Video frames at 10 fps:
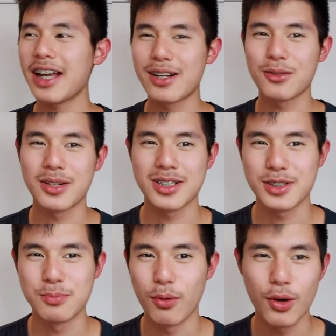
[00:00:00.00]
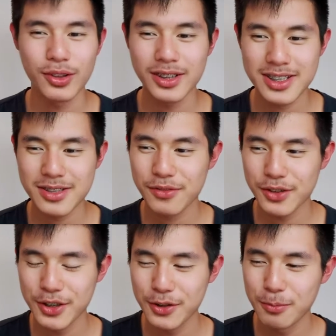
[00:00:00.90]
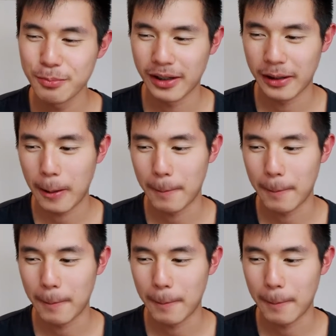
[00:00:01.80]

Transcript: I don't want to spoil this for you, but